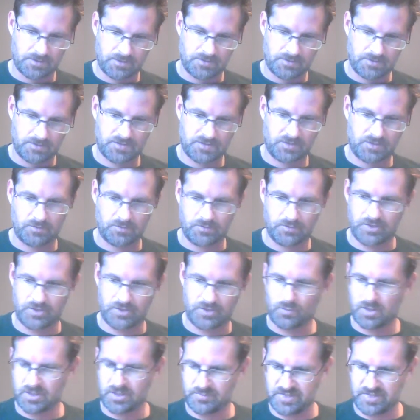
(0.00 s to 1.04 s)
So you
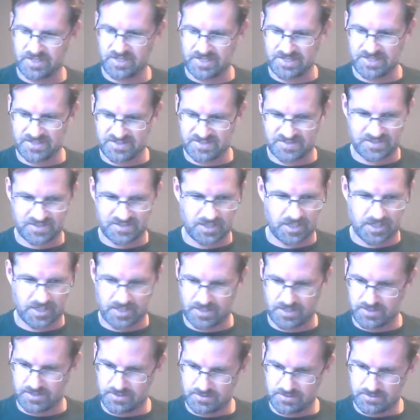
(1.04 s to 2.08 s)
want to be
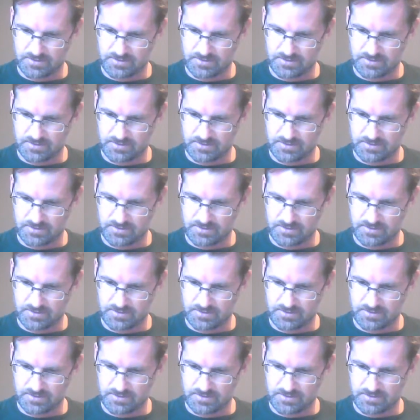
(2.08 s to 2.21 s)
inside